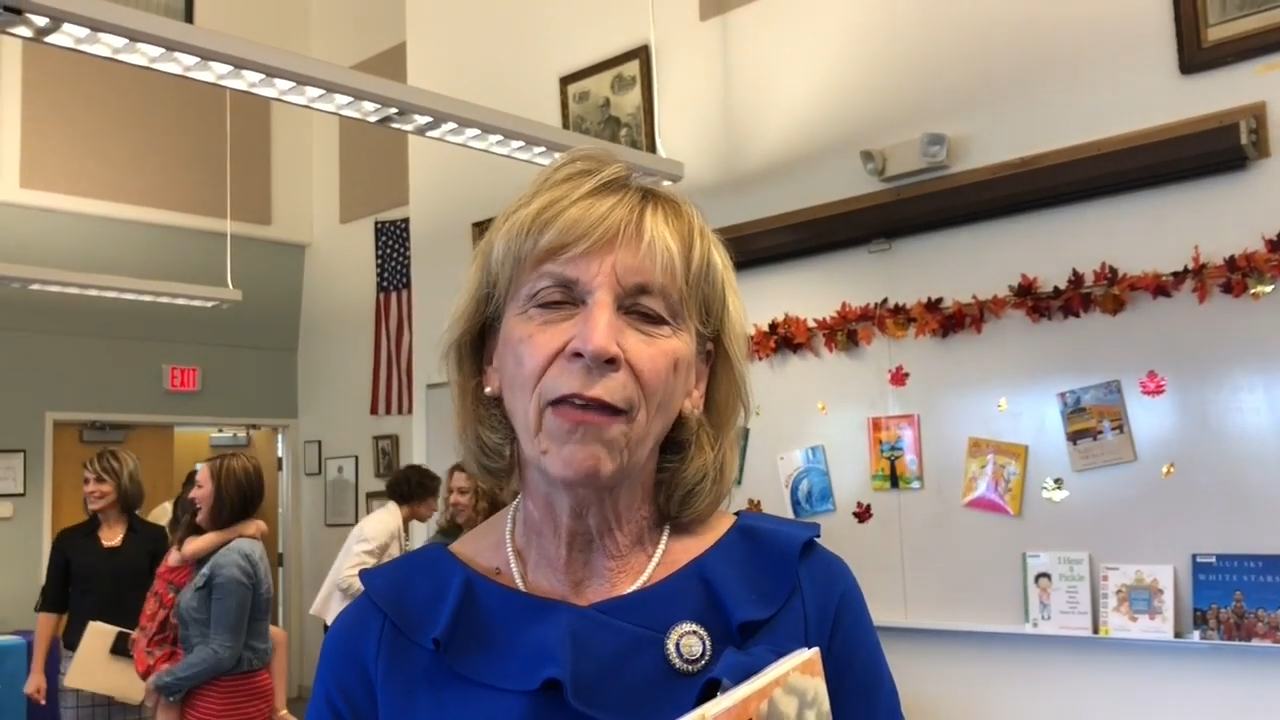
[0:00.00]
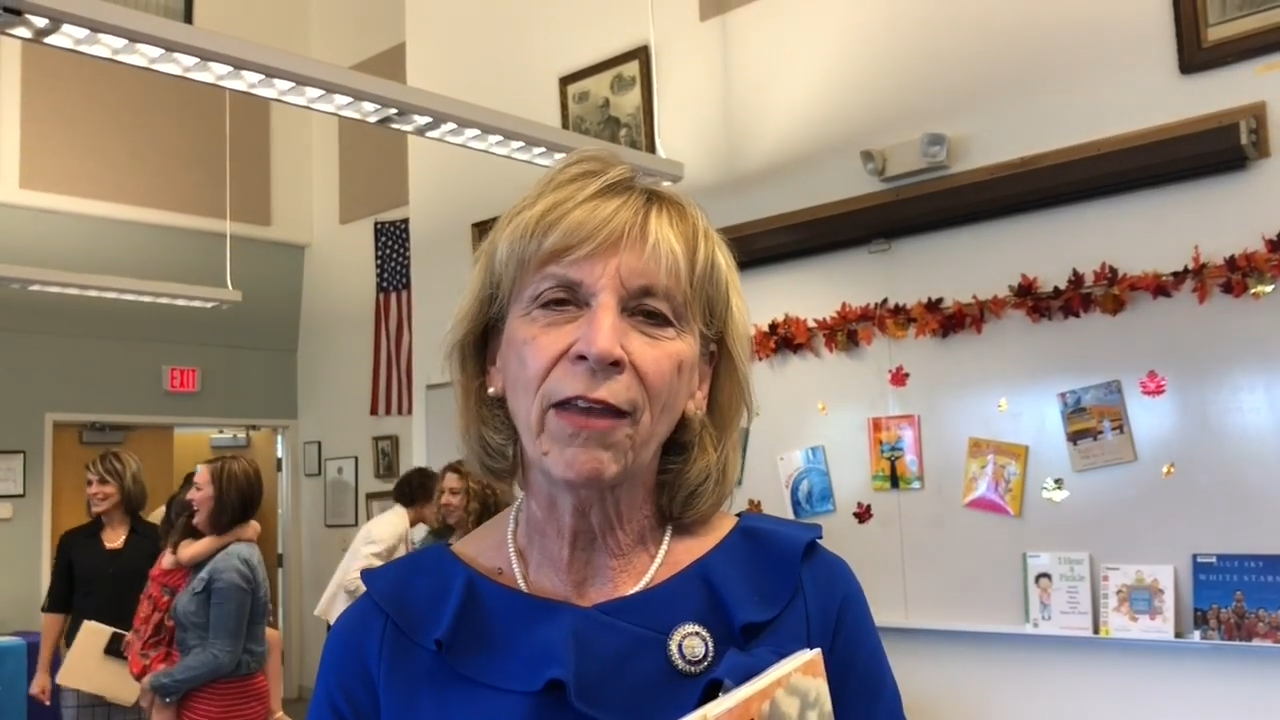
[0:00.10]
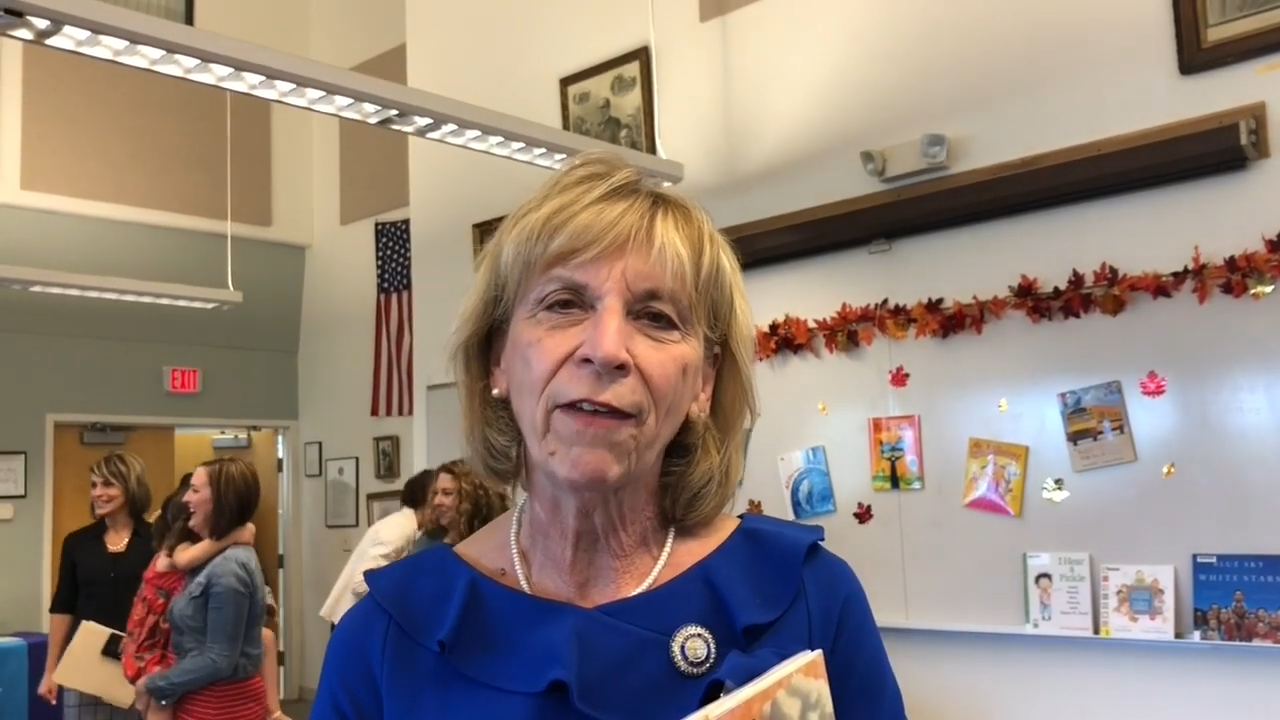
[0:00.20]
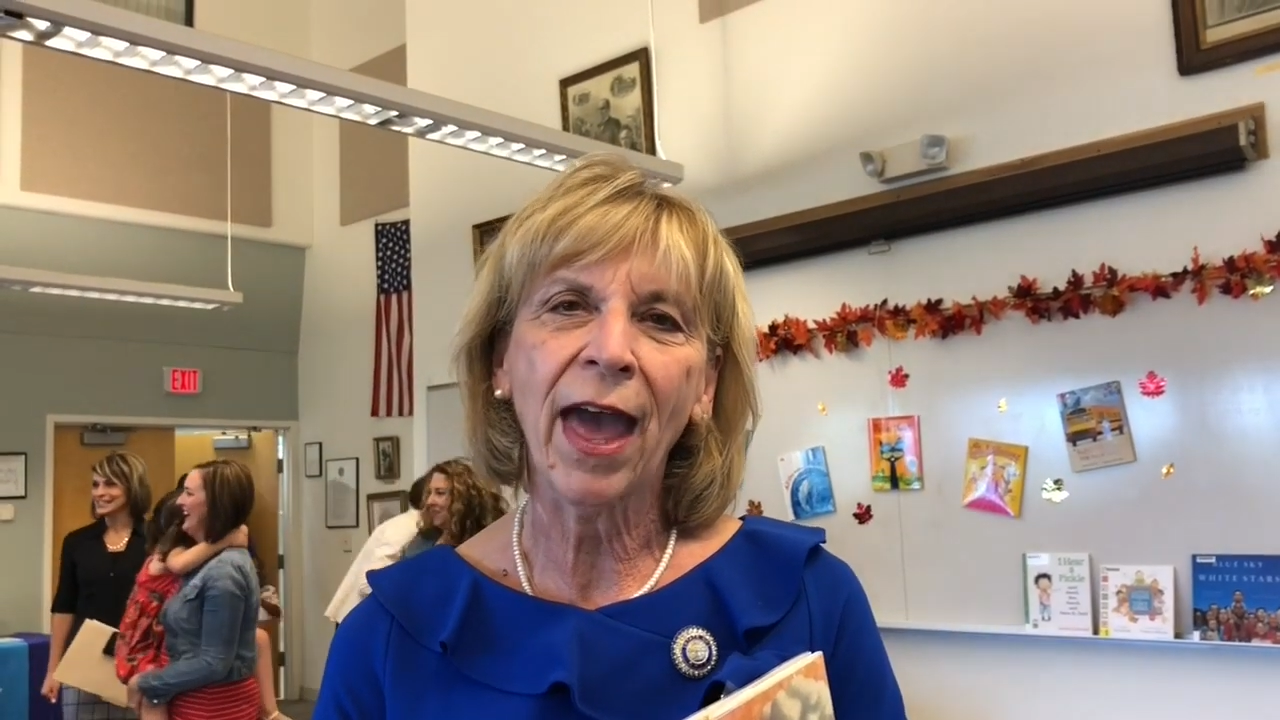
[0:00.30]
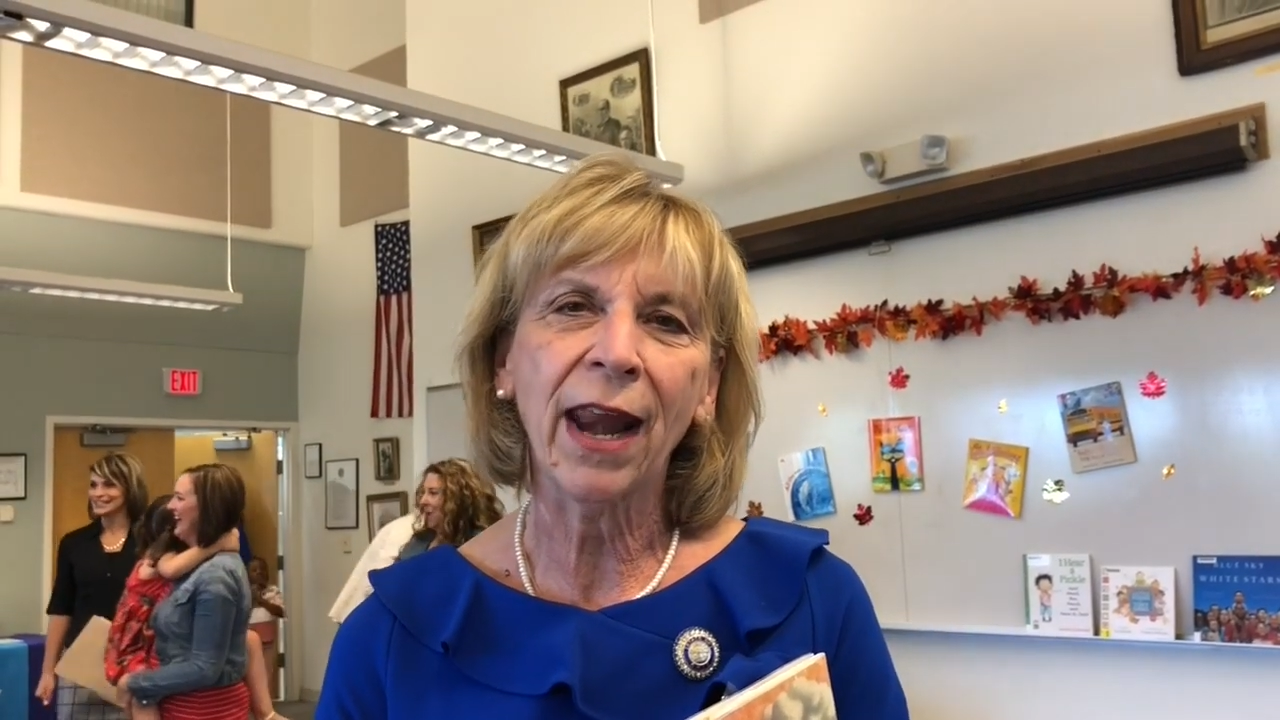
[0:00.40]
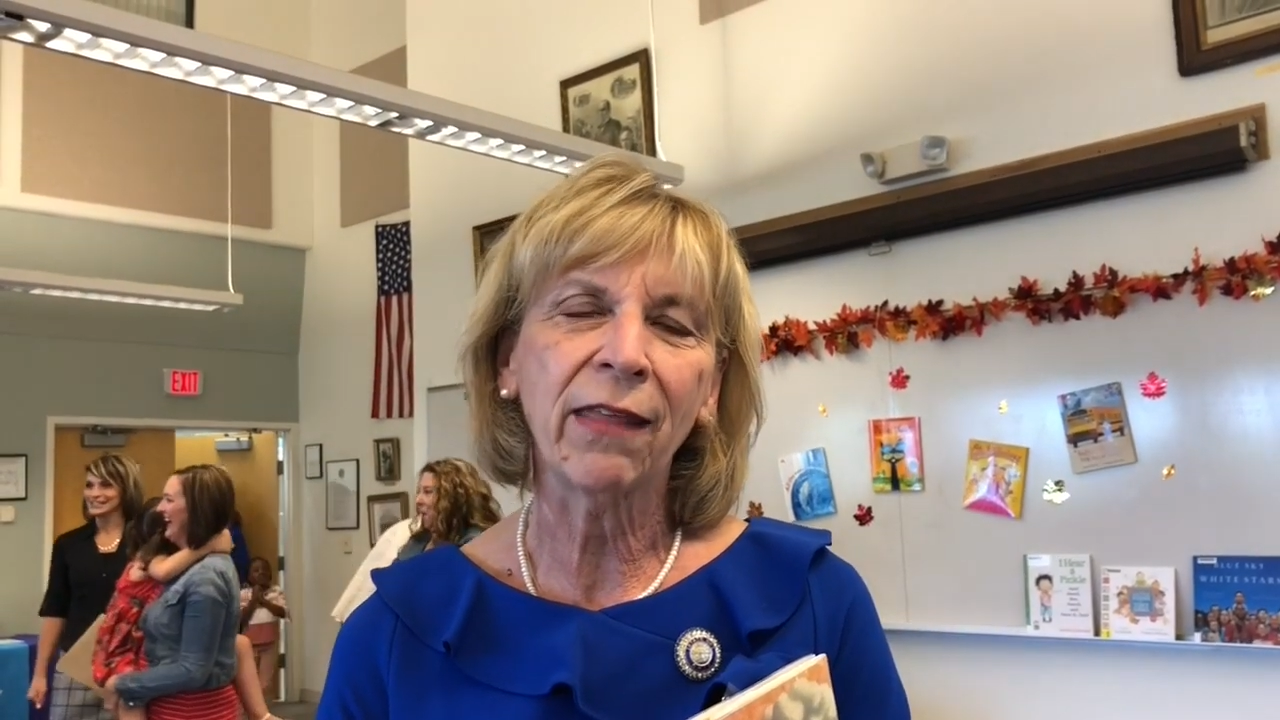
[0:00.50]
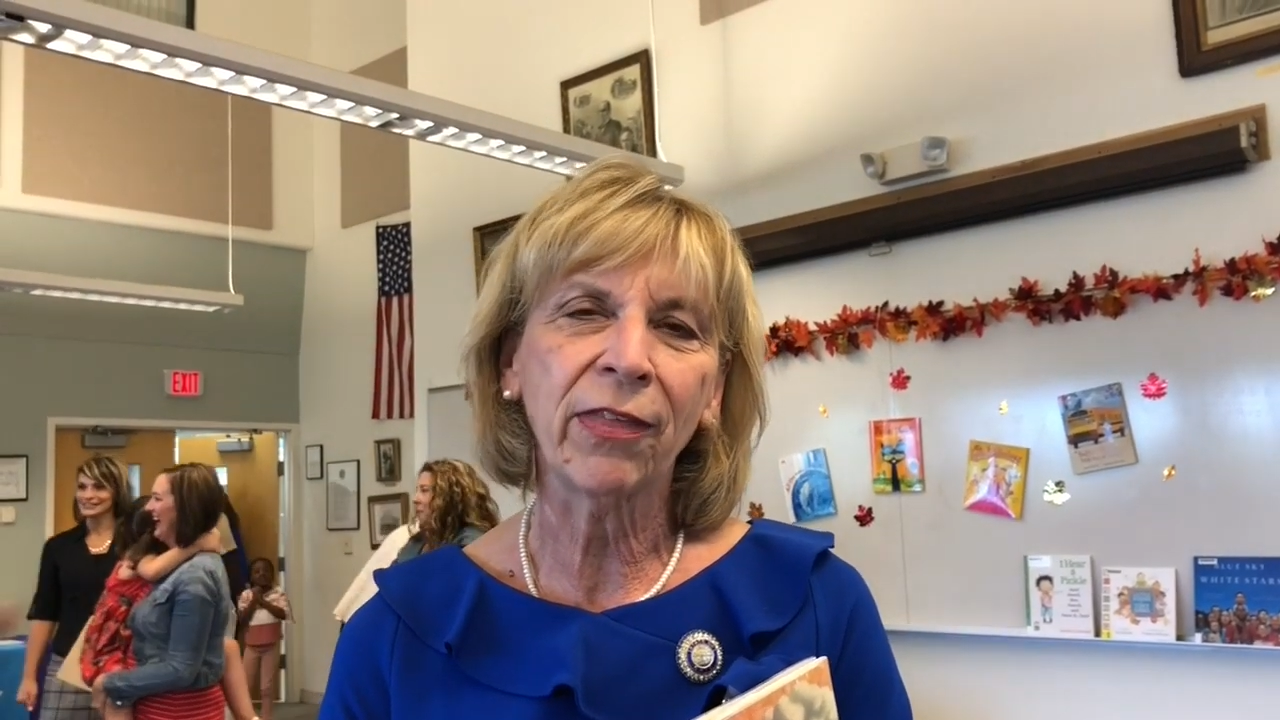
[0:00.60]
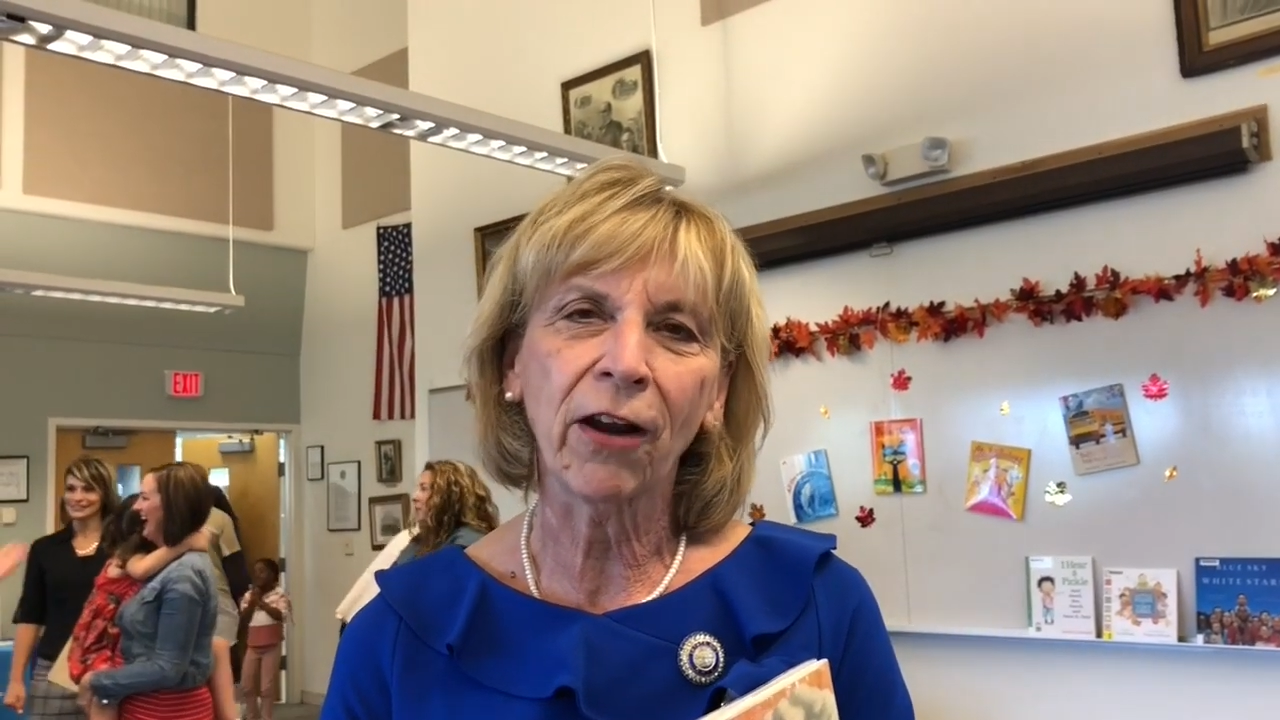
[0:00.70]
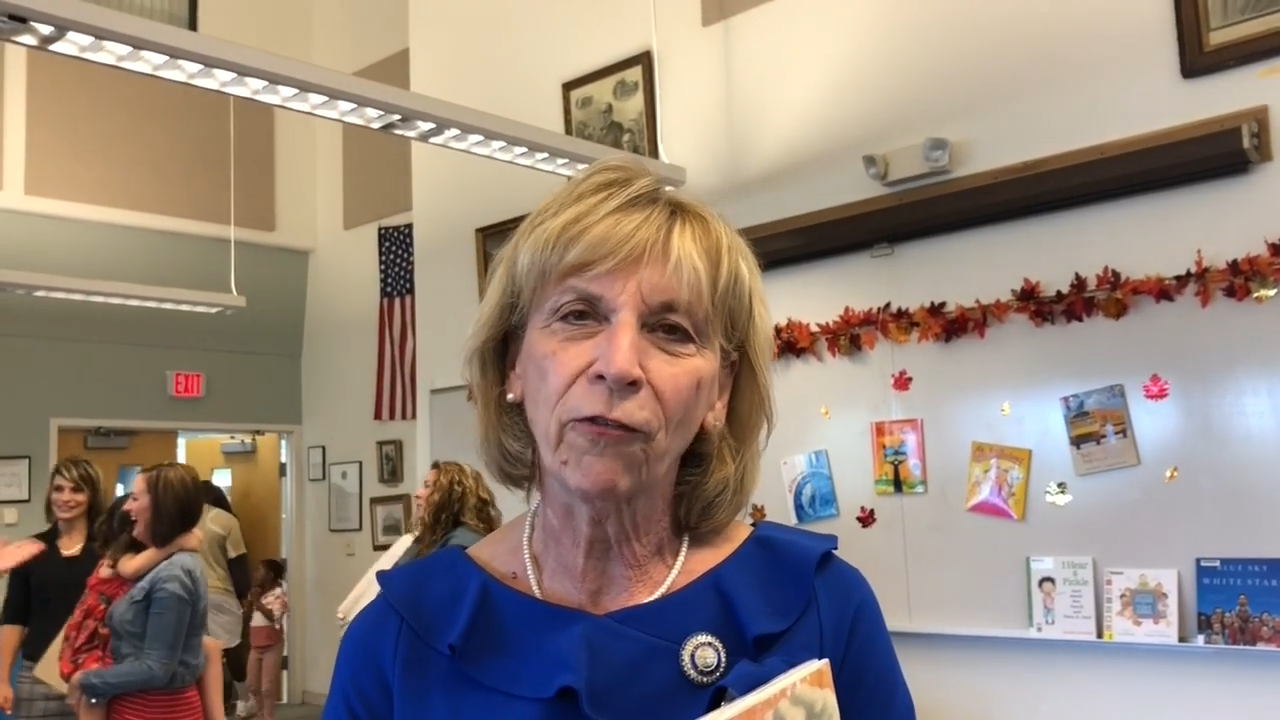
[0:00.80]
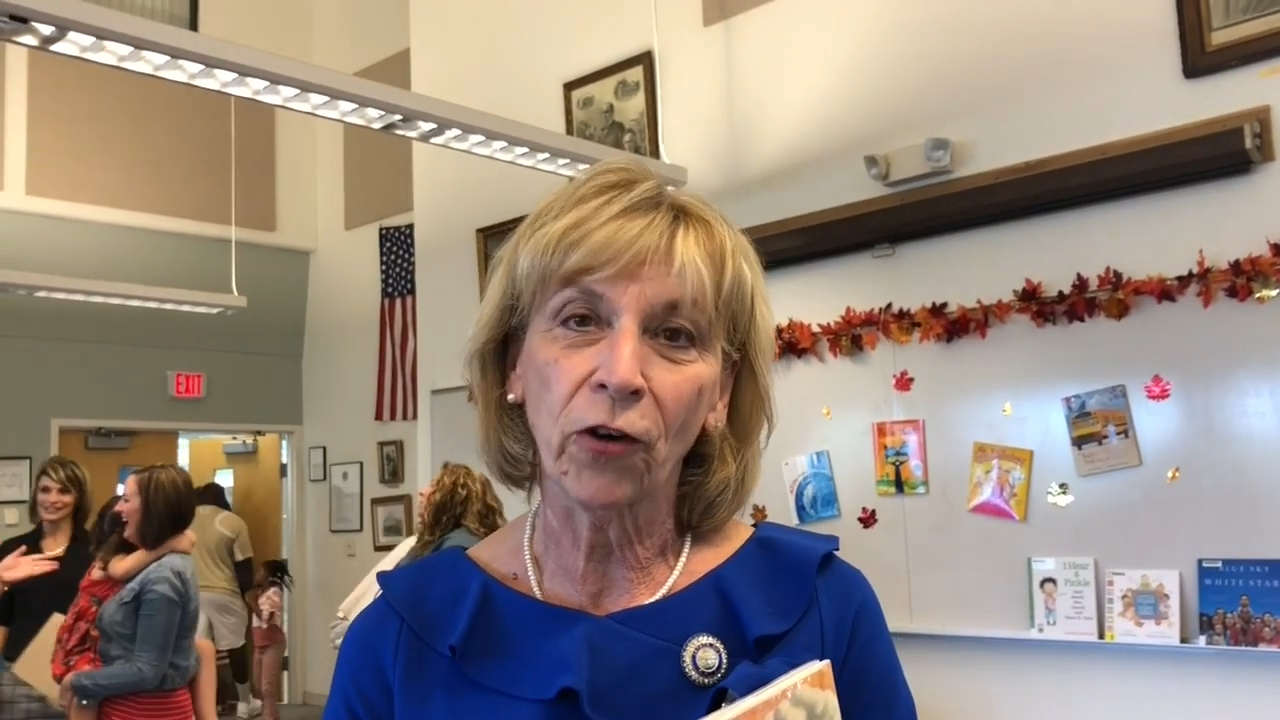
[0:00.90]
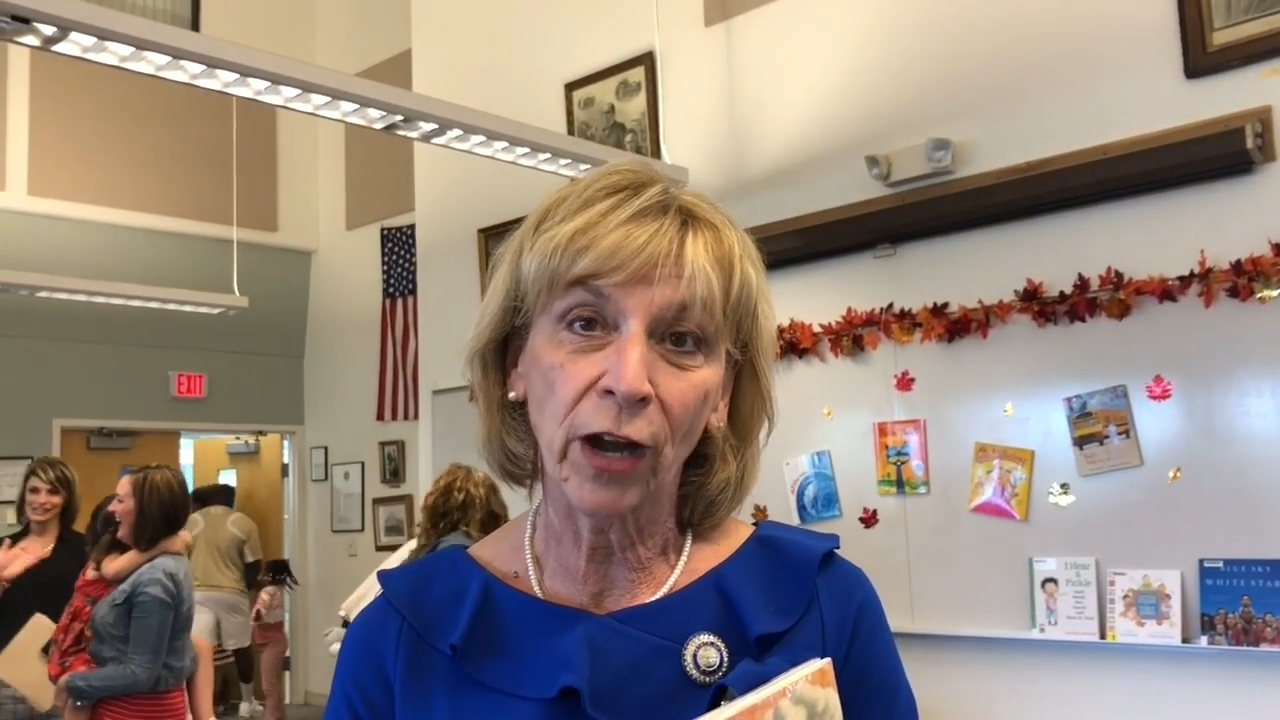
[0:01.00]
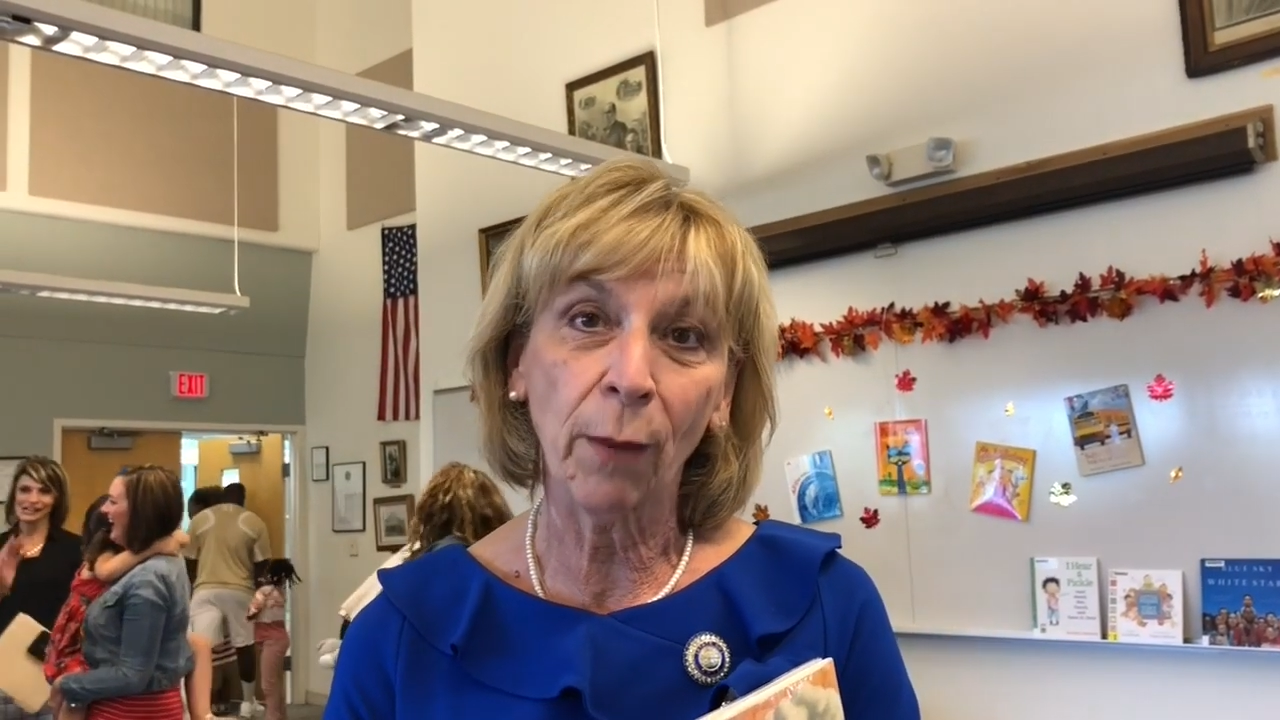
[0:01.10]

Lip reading: they've had it there for a